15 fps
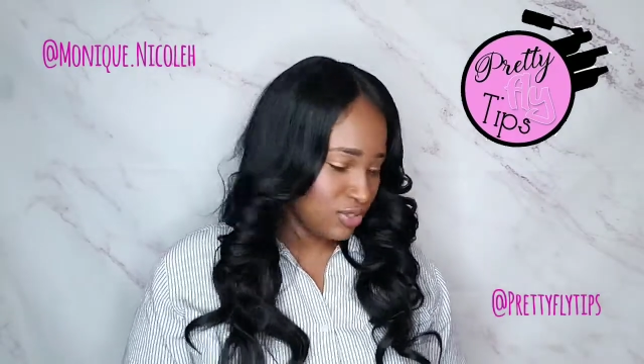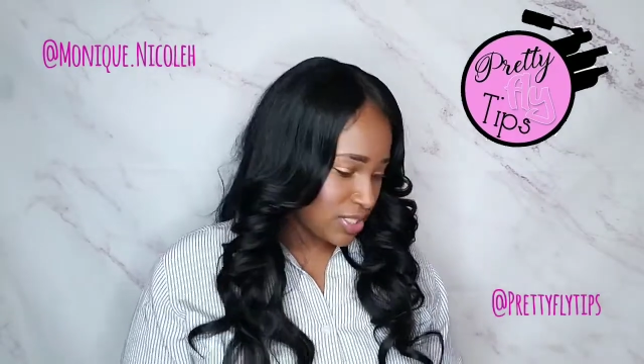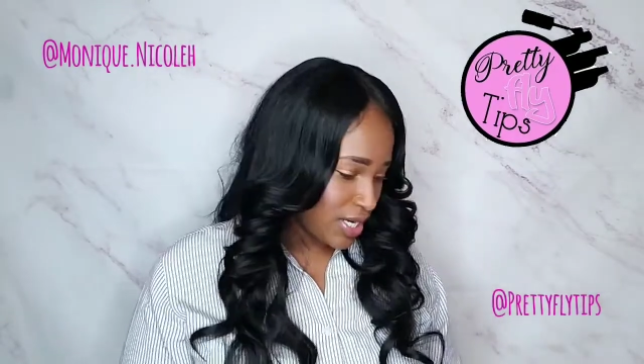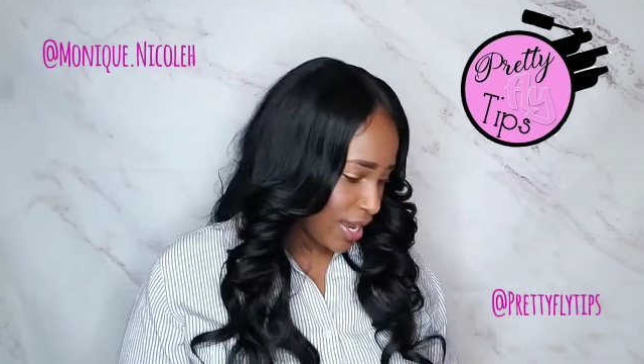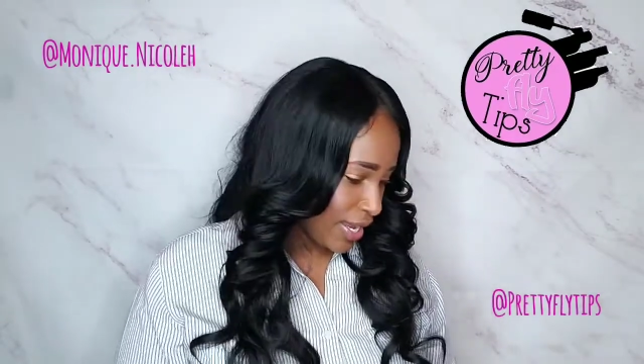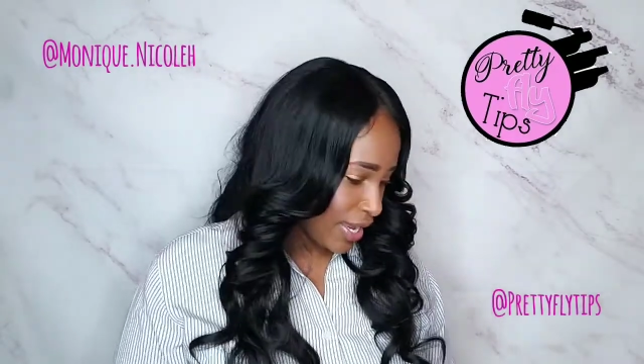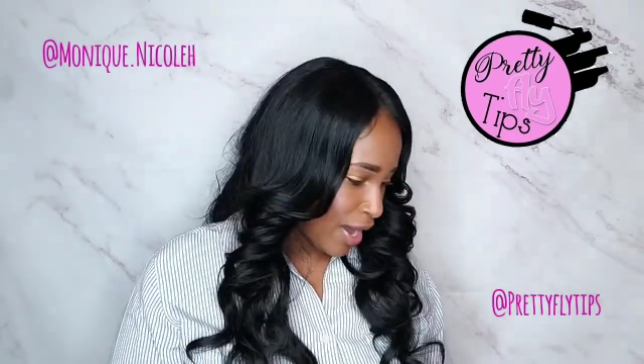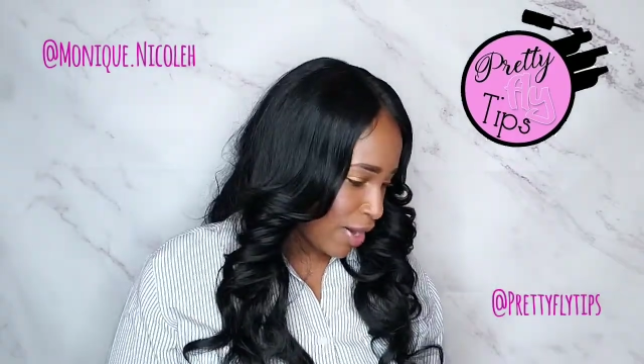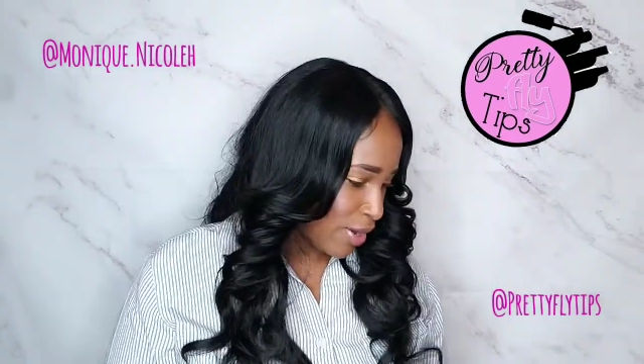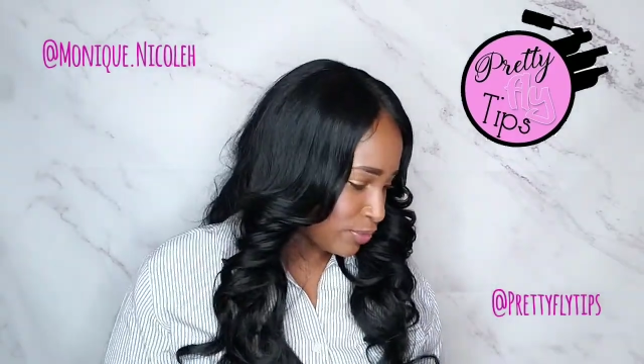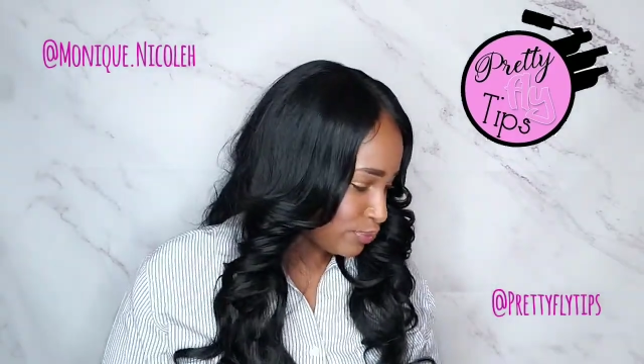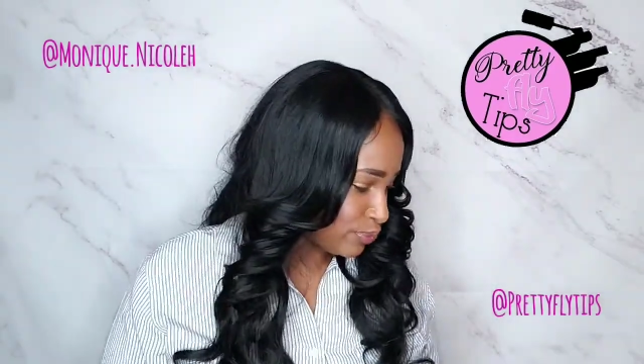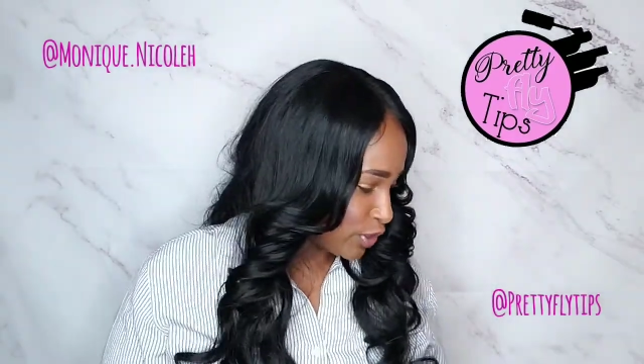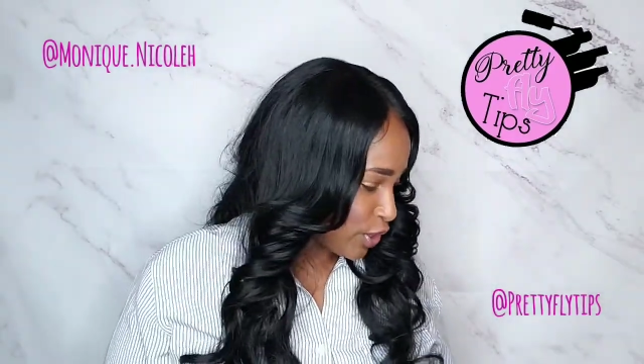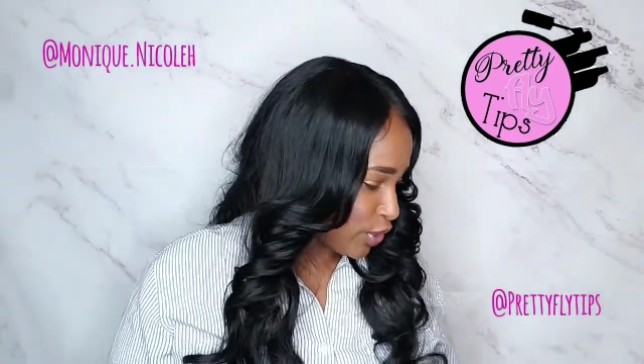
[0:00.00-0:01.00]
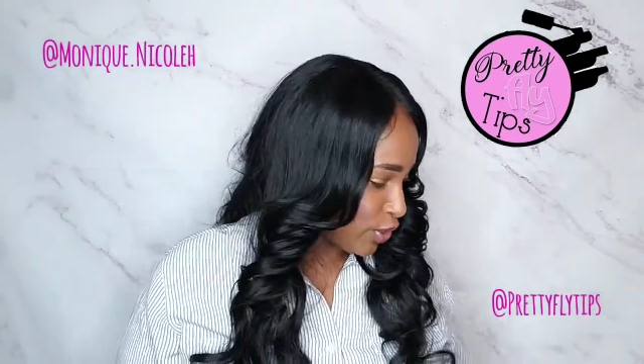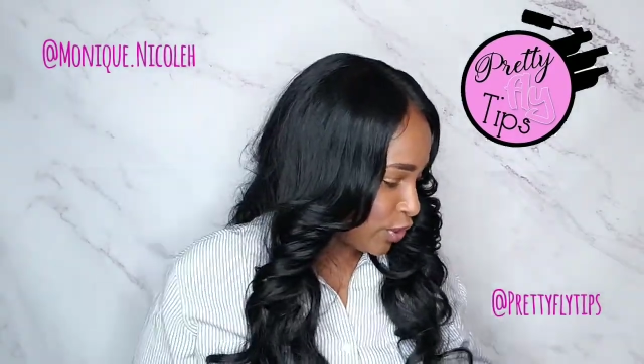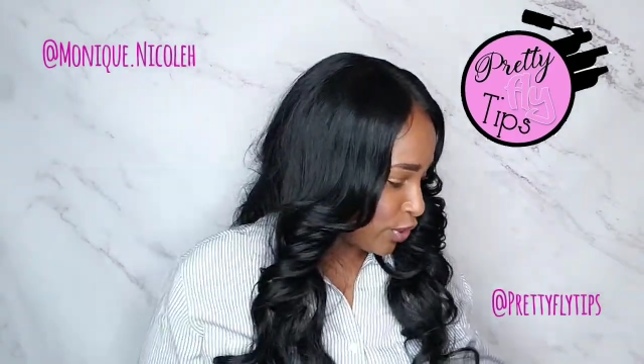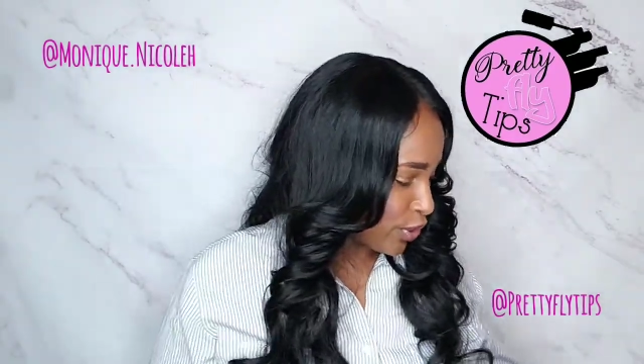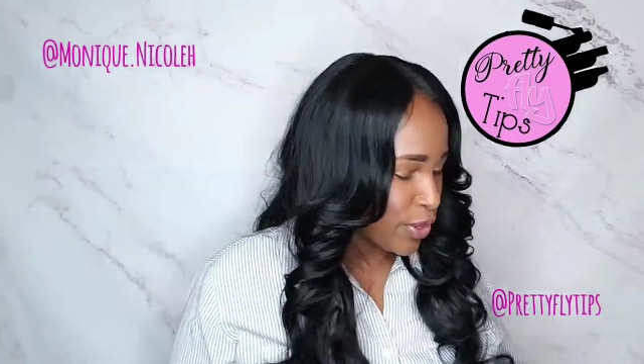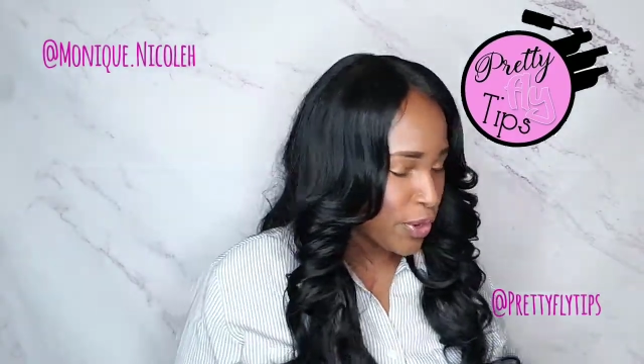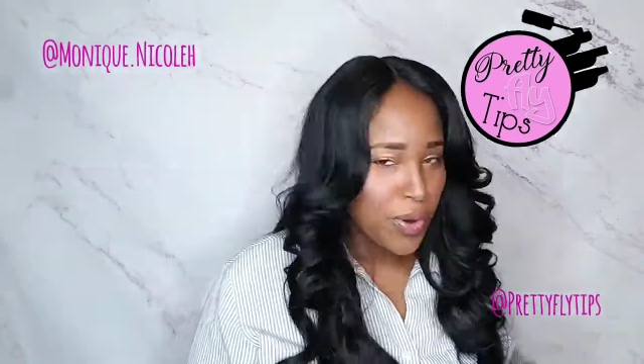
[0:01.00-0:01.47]
check out your
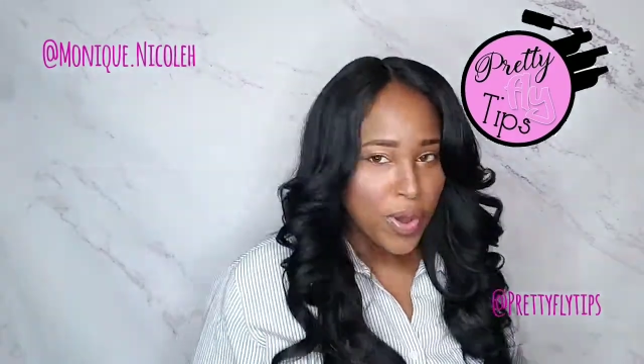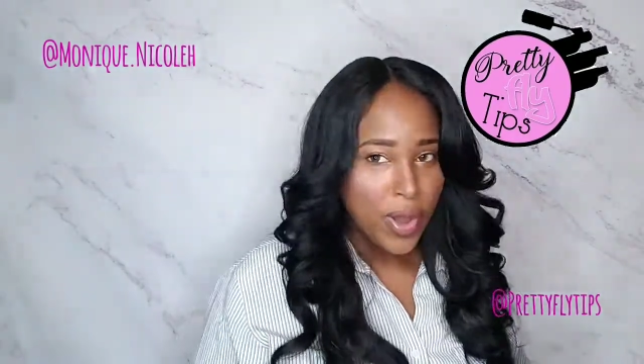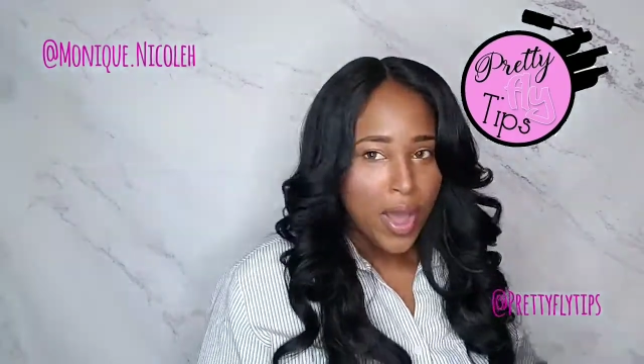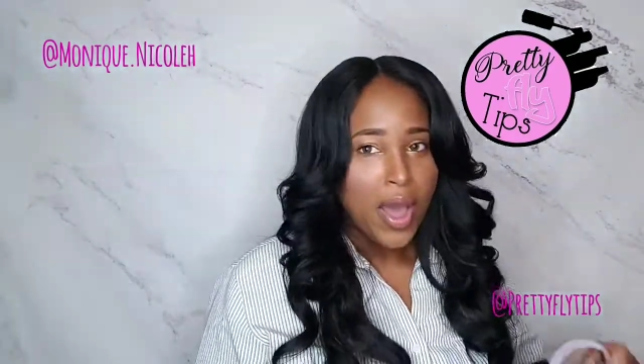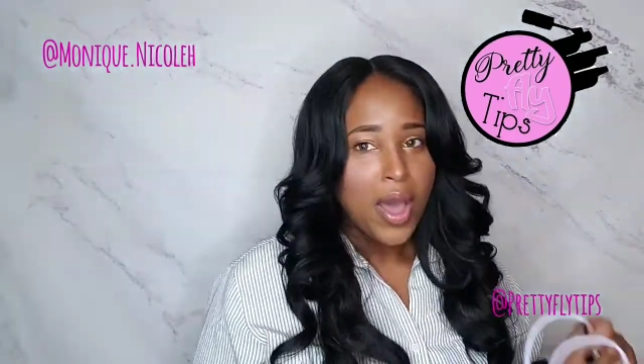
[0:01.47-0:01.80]
girl,